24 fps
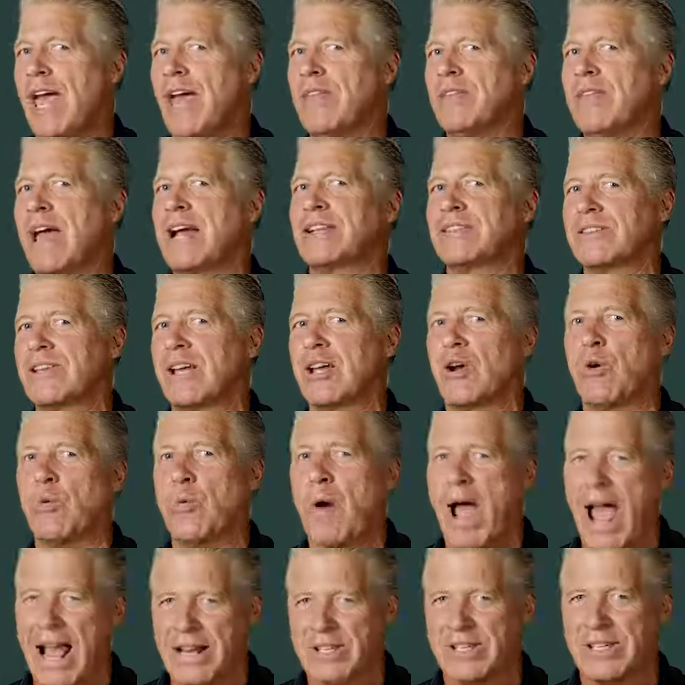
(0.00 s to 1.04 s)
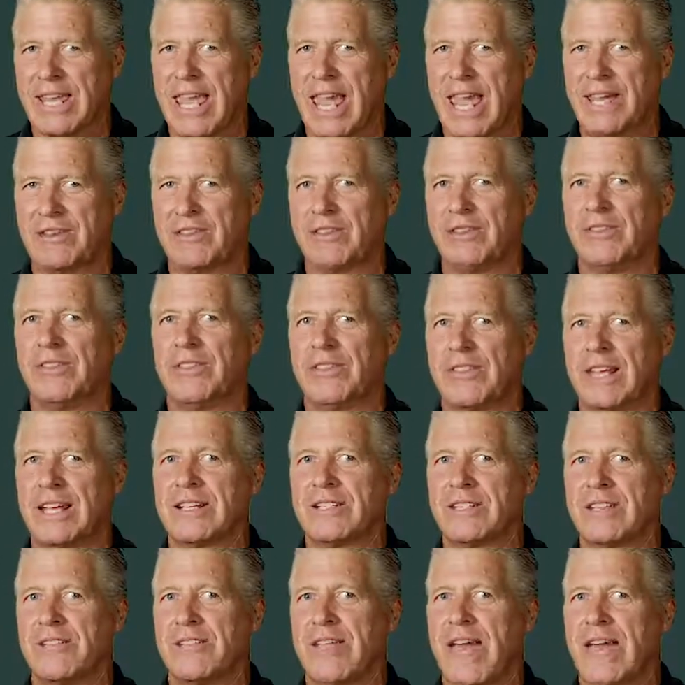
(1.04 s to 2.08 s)
And that's like a wax candle and
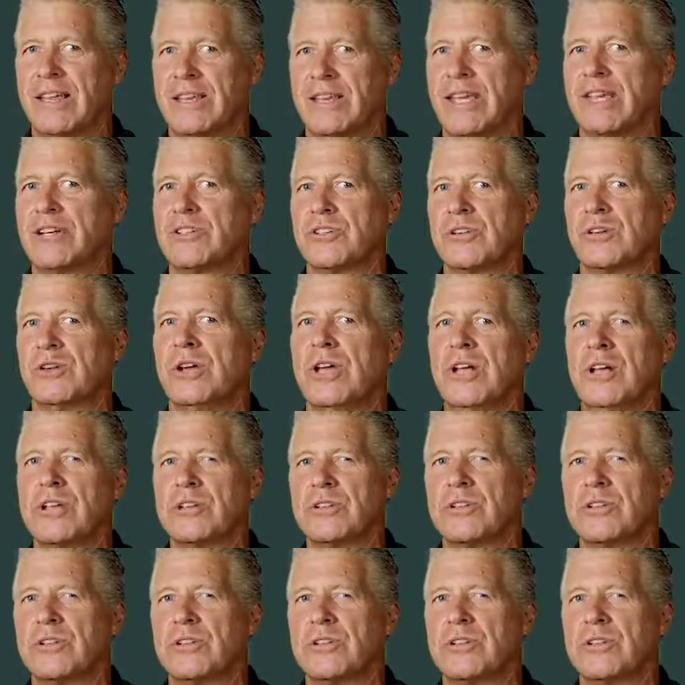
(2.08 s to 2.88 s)
things of that nature.